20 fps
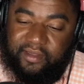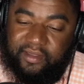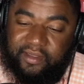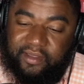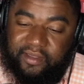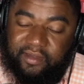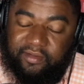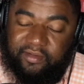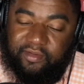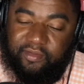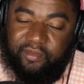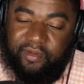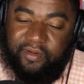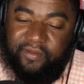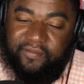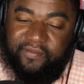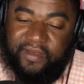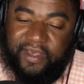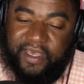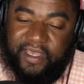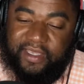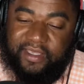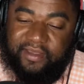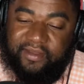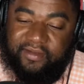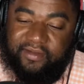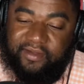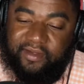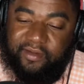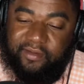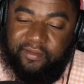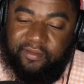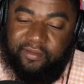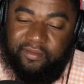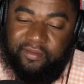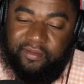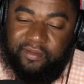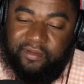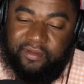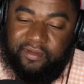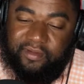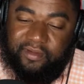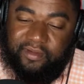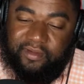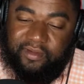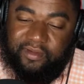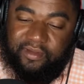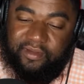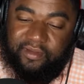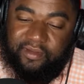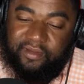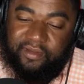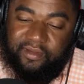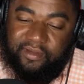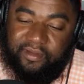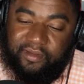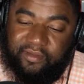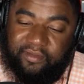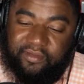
You twenty-five years old. You